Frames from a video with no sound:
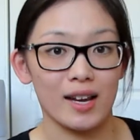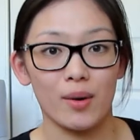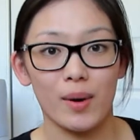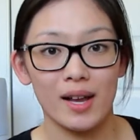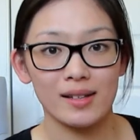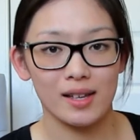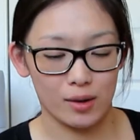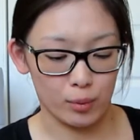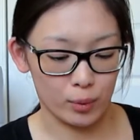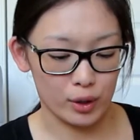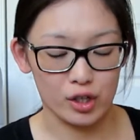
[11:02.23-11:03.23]
anyways.
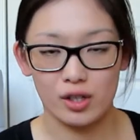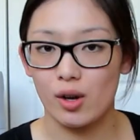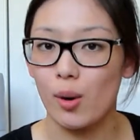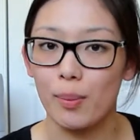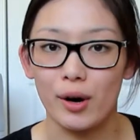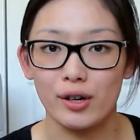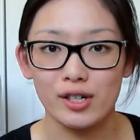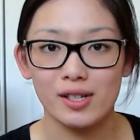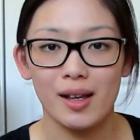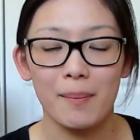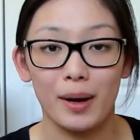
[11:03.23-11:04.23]
I would just go
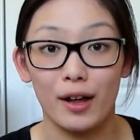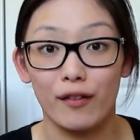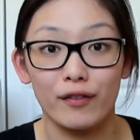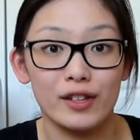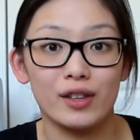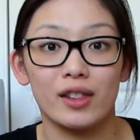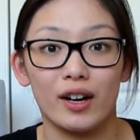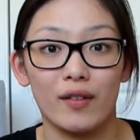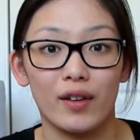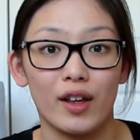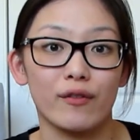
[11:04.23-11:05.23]
purchase it, but if it, they're
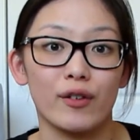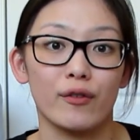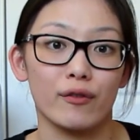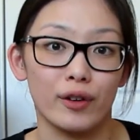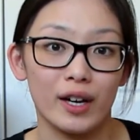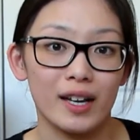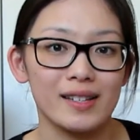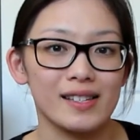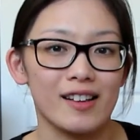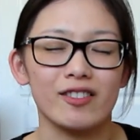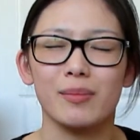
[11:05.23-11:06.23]
giving it for free,
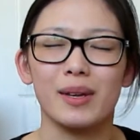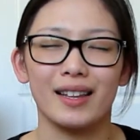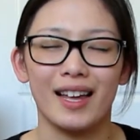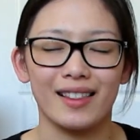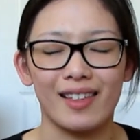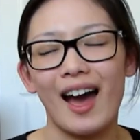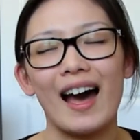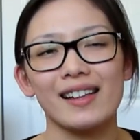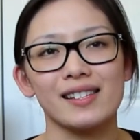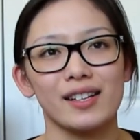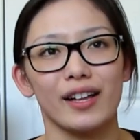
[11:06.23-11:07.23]
it saves me like the
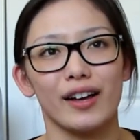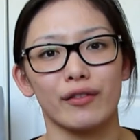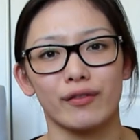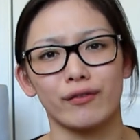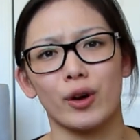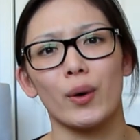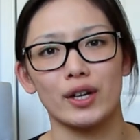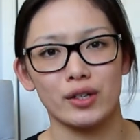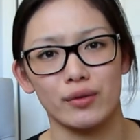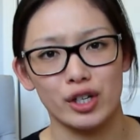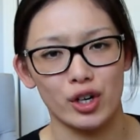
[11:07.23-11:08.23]
hassle of going
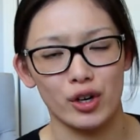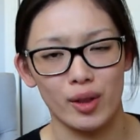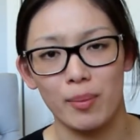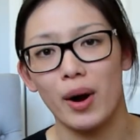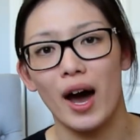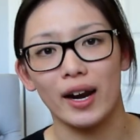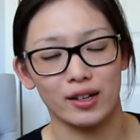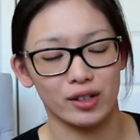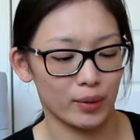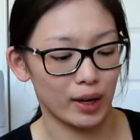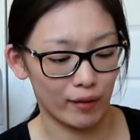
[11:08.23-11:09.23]
to return the
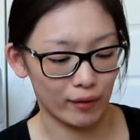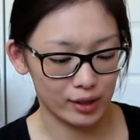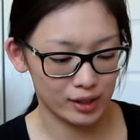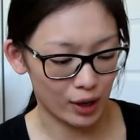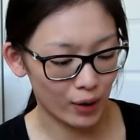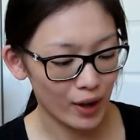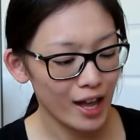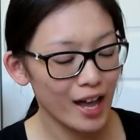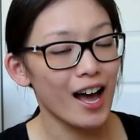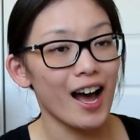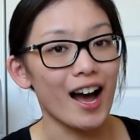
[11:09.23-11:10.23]
product or whatever. So
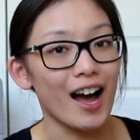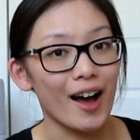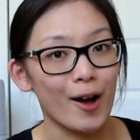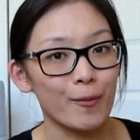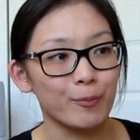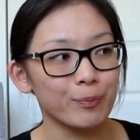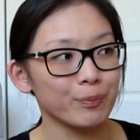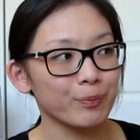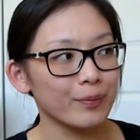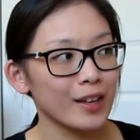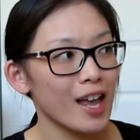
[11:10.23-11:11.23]
um,
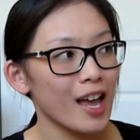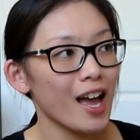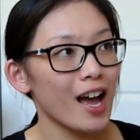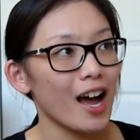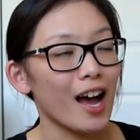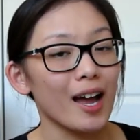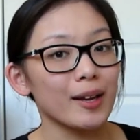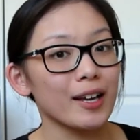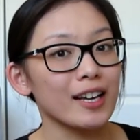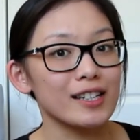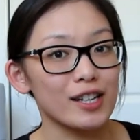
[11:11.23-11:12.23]

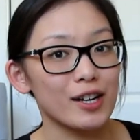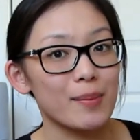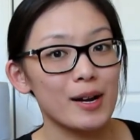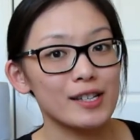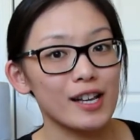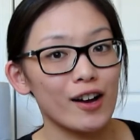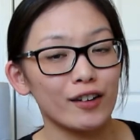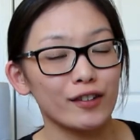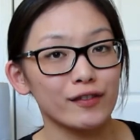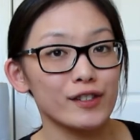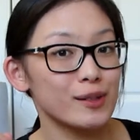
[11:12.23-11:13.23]
I consider
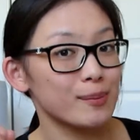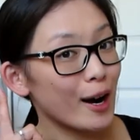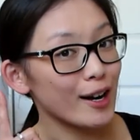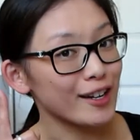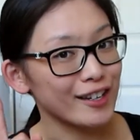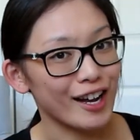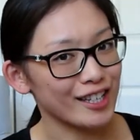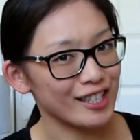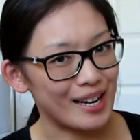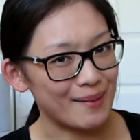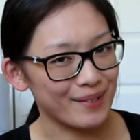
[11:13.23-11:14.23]
myself smart, not
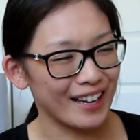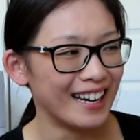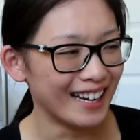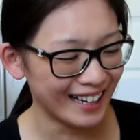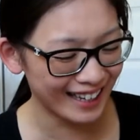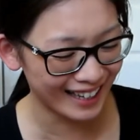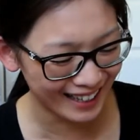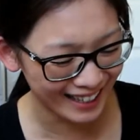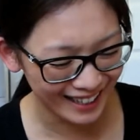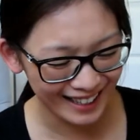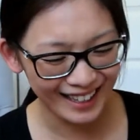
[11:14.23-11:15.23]
cheap.
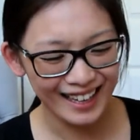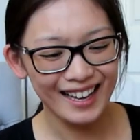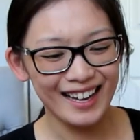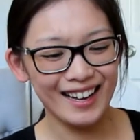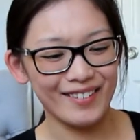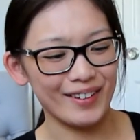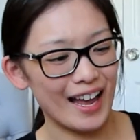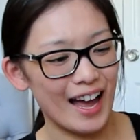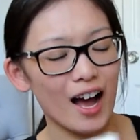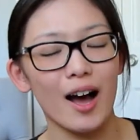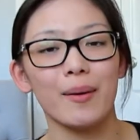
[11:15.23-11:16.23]
but
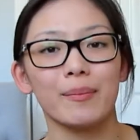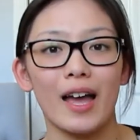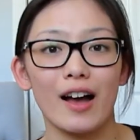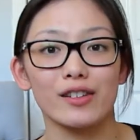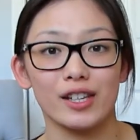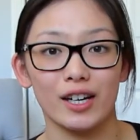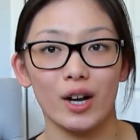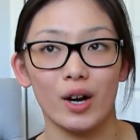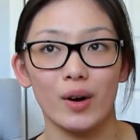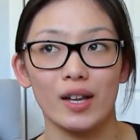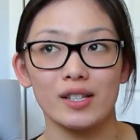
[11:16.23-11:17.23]
yeah, um, yeah, I was gonna
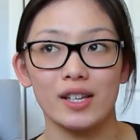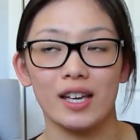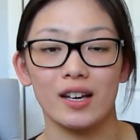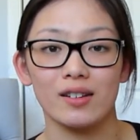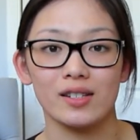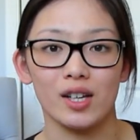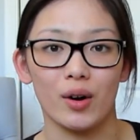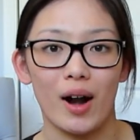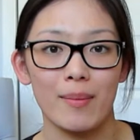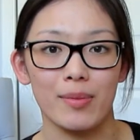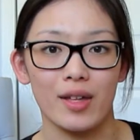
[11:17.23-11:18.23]
go into Kiehl's to
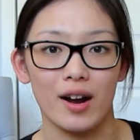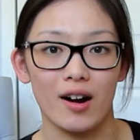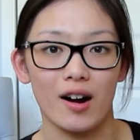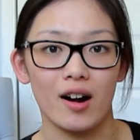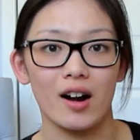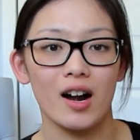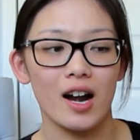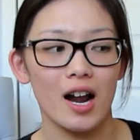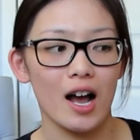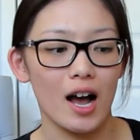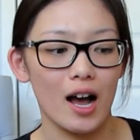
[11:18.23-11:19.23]
grab their
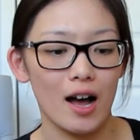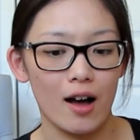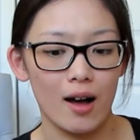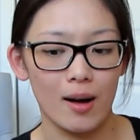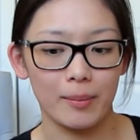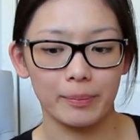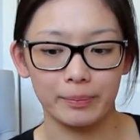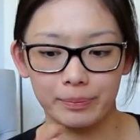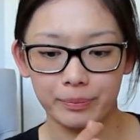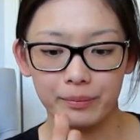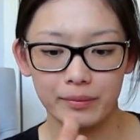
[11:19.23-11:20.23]

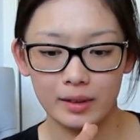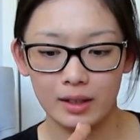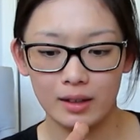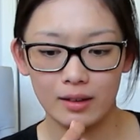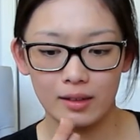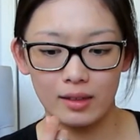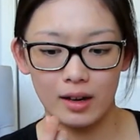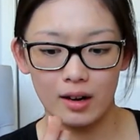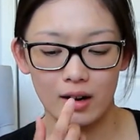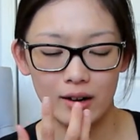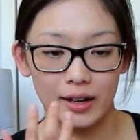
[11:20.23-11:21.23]
um,
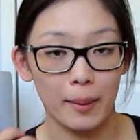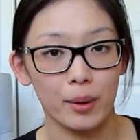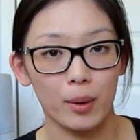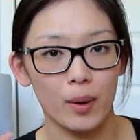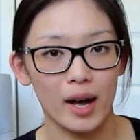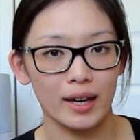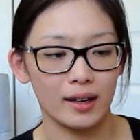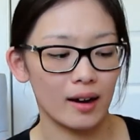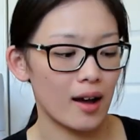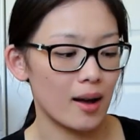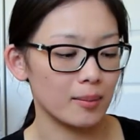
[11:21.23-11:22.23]
their number
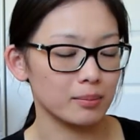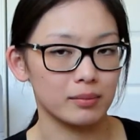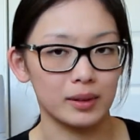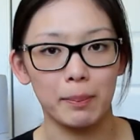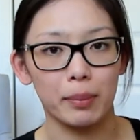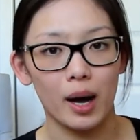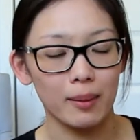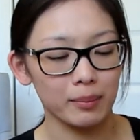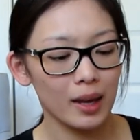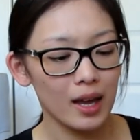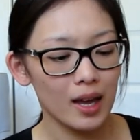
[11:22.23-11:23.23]
one um, lip
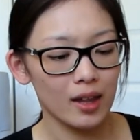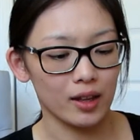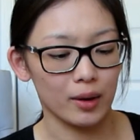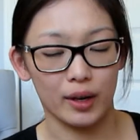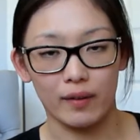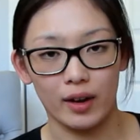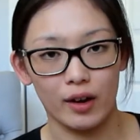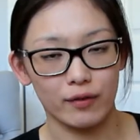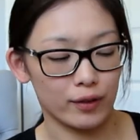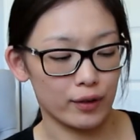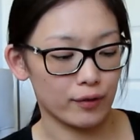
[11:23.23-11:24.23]
balm they were giving
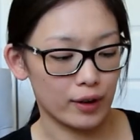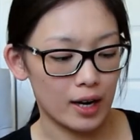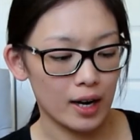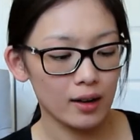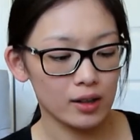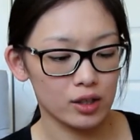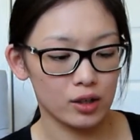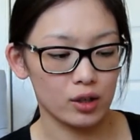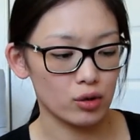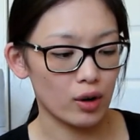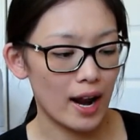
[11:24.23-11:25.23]
out for free
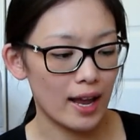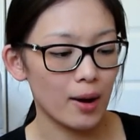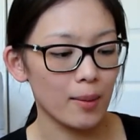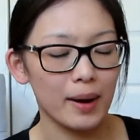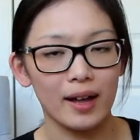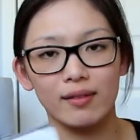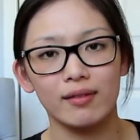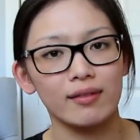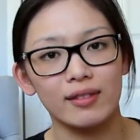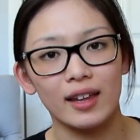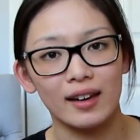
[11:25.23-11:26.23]
to try out, but
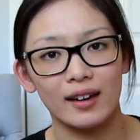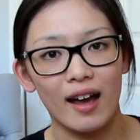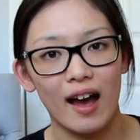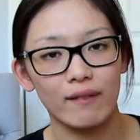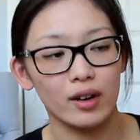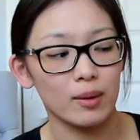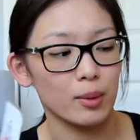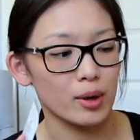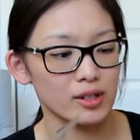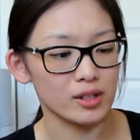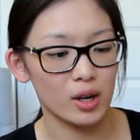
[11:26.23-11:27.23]
they didn't have any
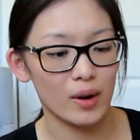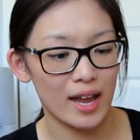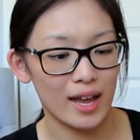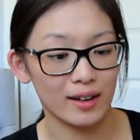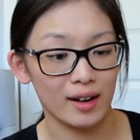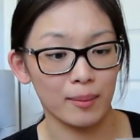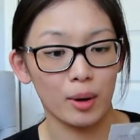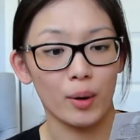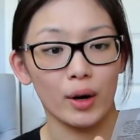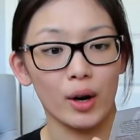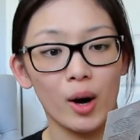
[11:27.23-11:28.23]
more, so I ended up
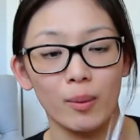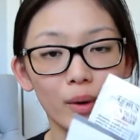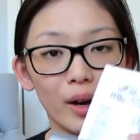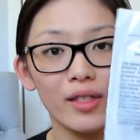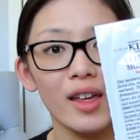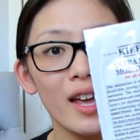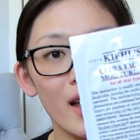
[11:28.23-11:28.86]
going home with